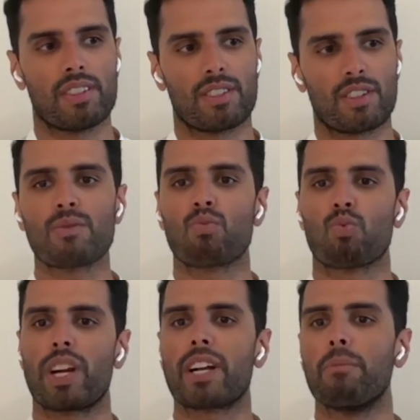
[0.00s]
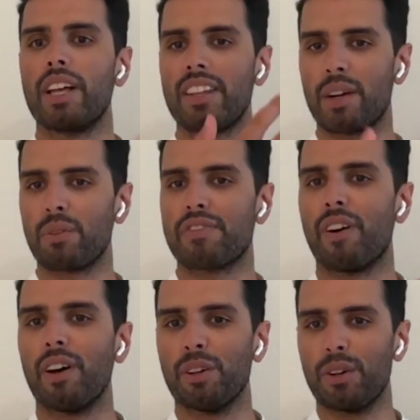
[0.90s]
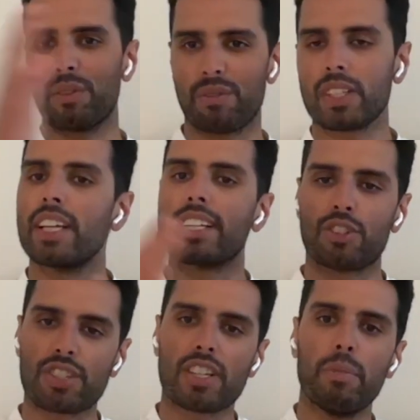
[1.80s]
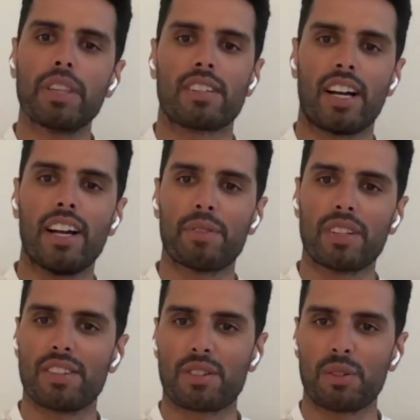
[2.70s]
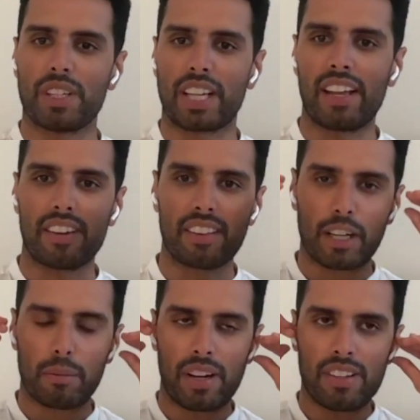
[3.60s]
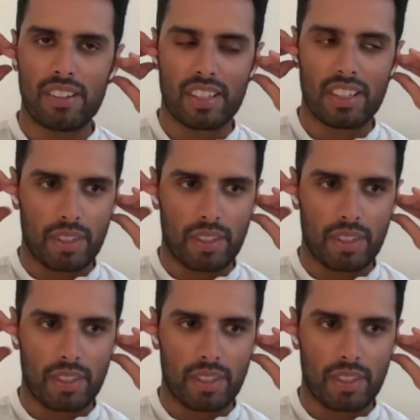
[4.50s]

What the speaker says: just recommend that we just commit the time to this so we can think about it.